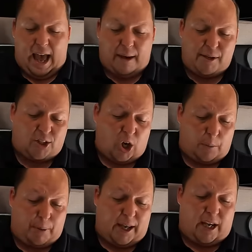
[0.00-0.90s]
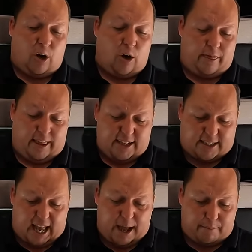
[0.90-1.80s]
MSRP on
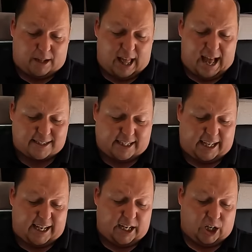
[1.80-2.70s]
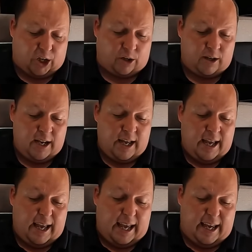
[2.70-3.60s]
this M-Class here
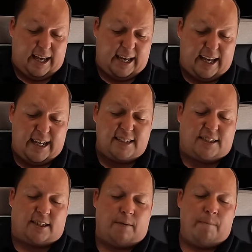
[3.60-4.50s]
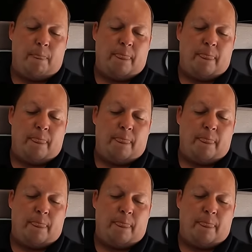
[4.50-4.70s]
is